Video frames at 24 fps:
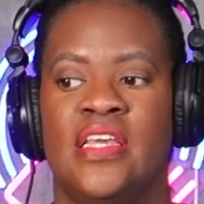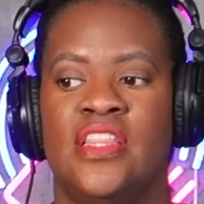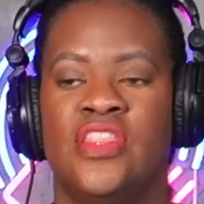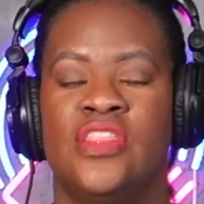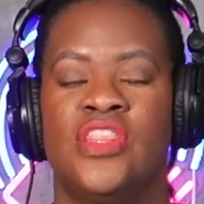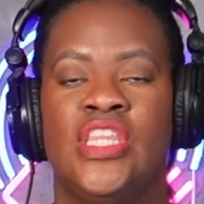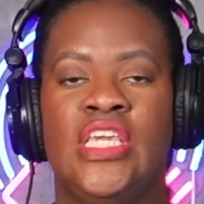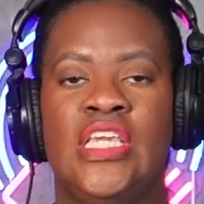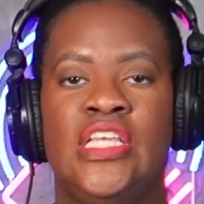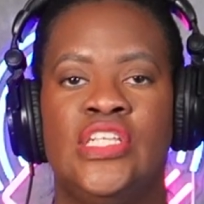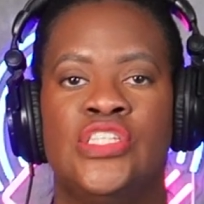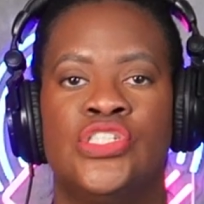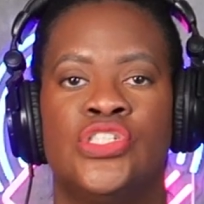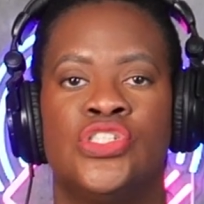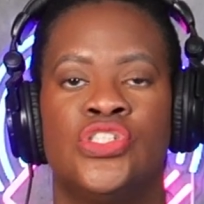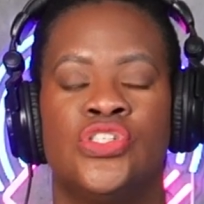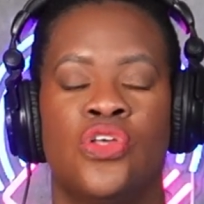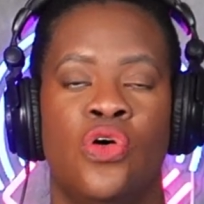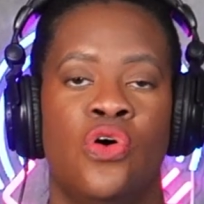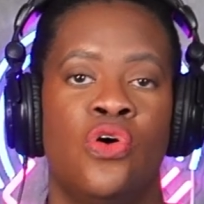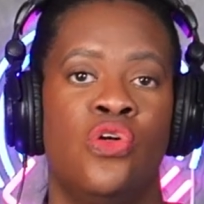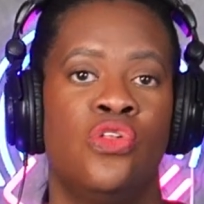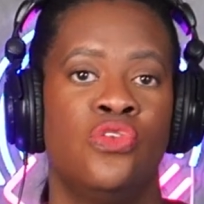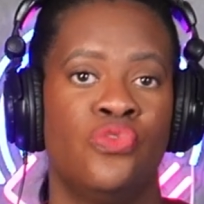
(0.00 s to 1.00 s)
the
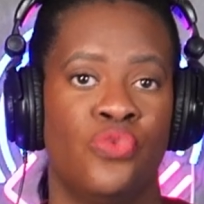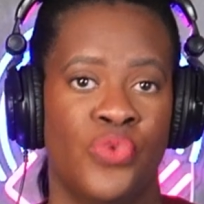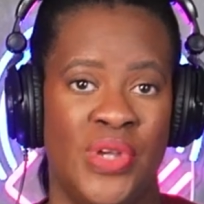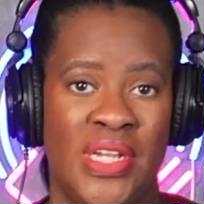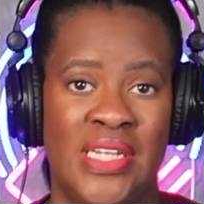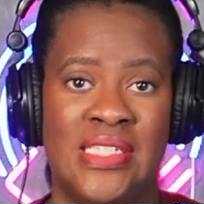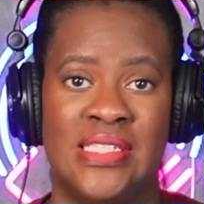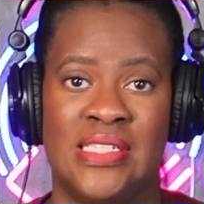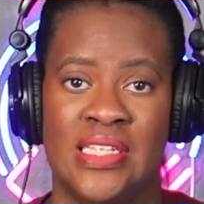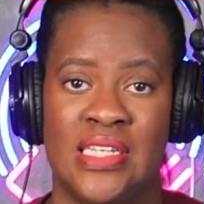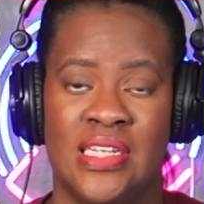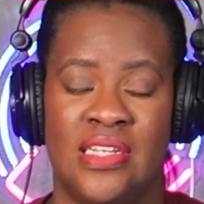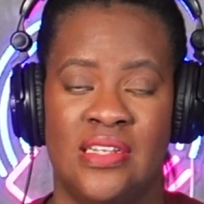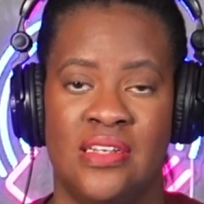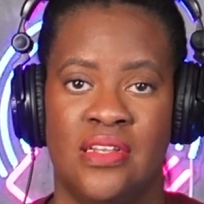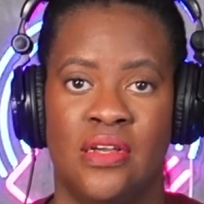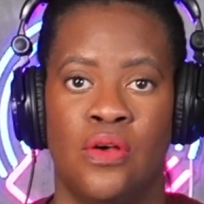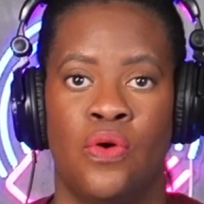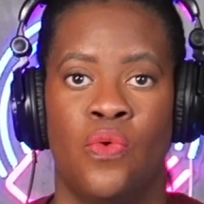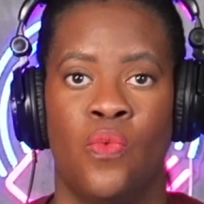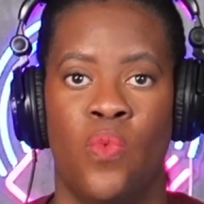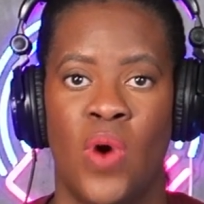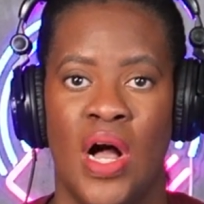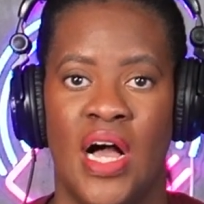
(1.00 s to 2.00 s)
sole reason
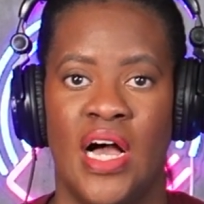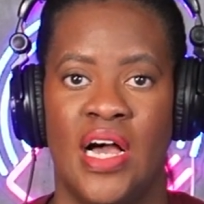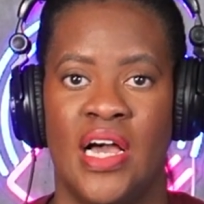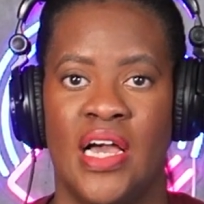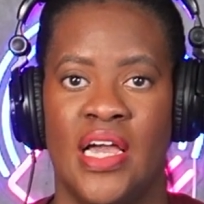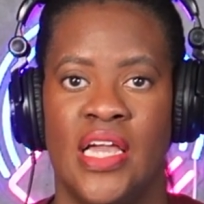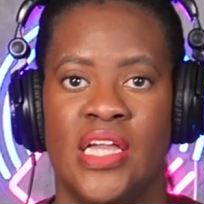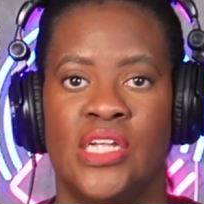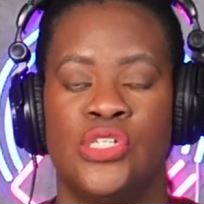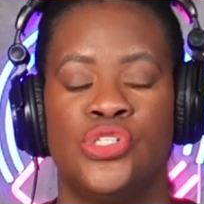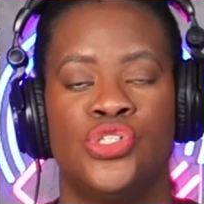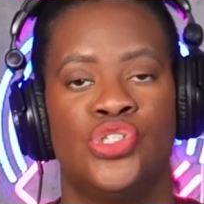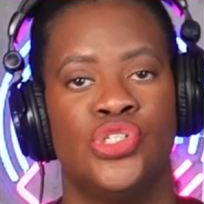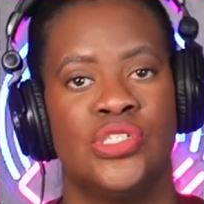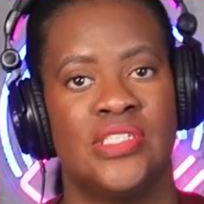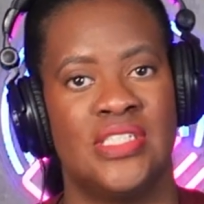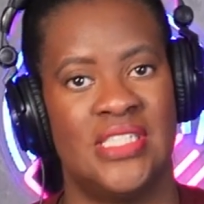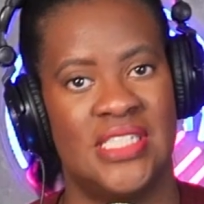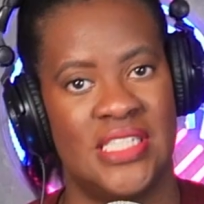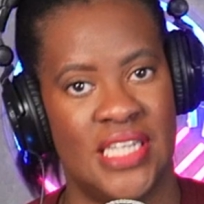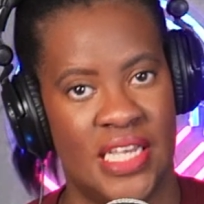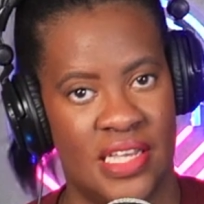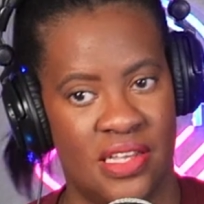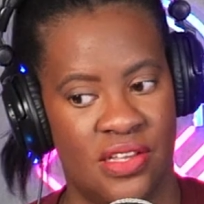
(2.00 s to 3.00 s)
why
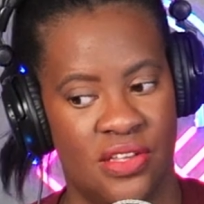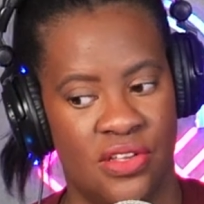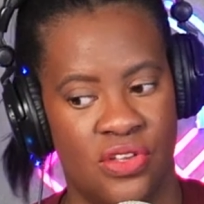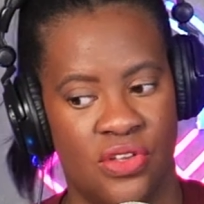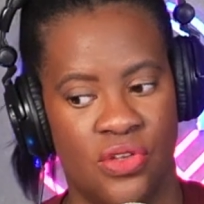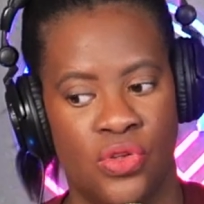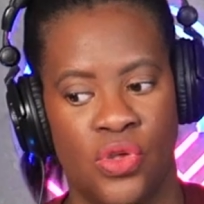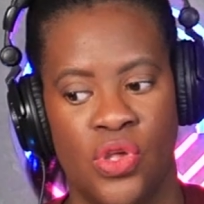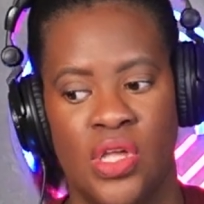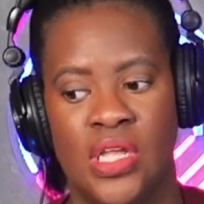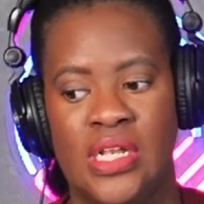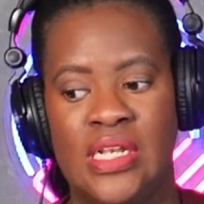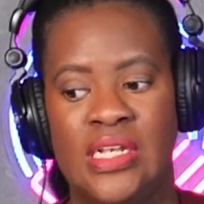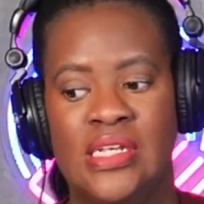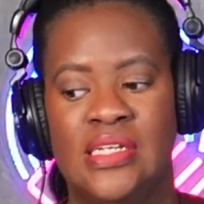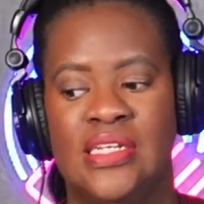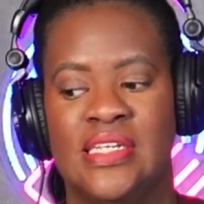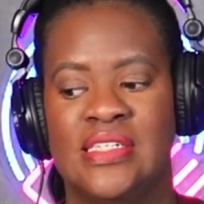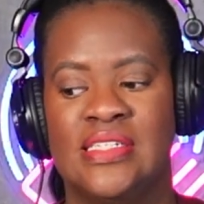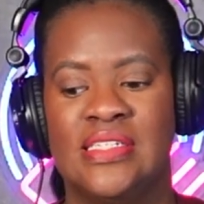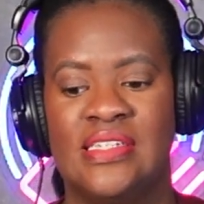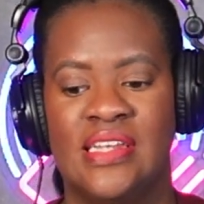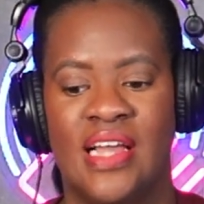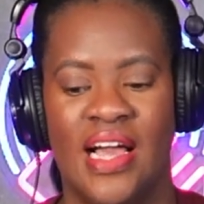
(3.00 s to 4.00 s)
Giselle
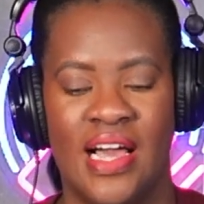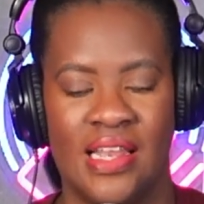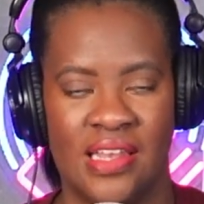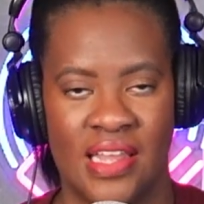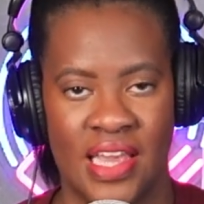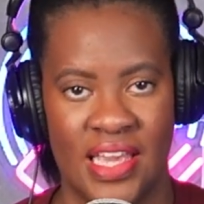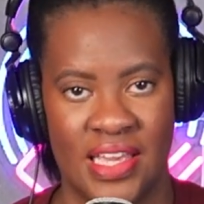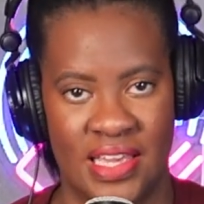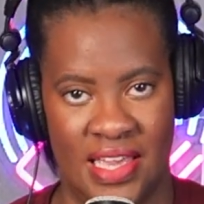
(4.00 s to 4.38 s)
does not like